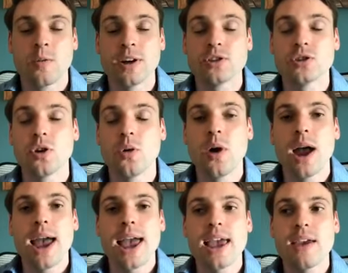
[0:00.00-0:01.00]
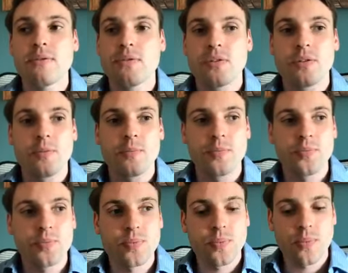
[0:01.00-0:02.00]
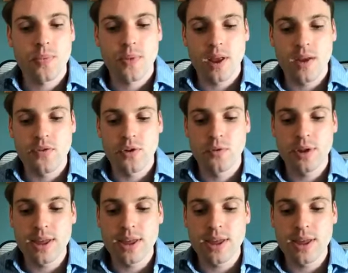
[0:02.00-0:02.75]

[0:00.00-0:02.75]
right? So if you